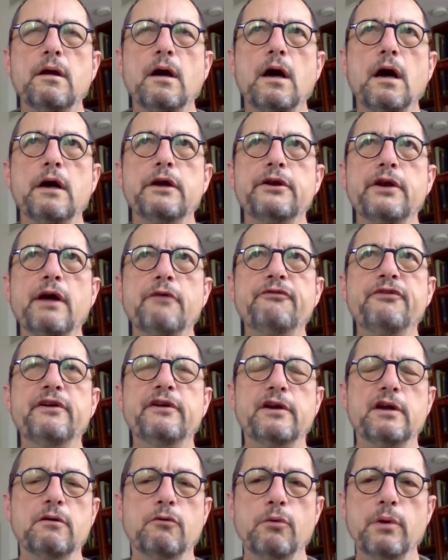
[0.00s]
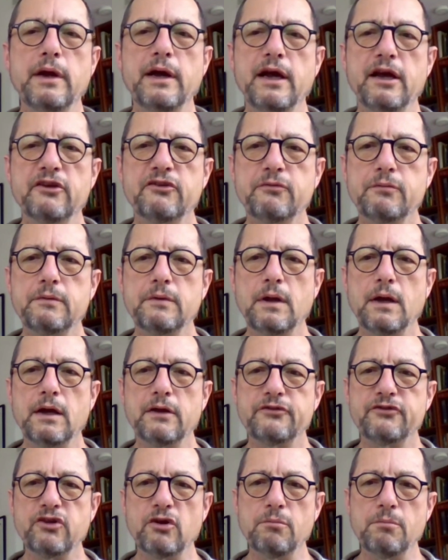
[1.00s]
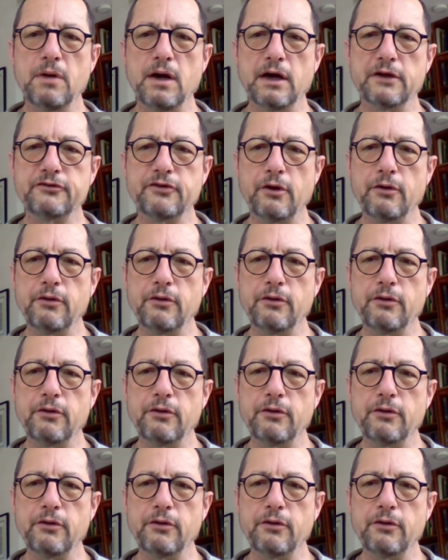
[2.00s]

Uh, you're not fearing arrest uh, so much,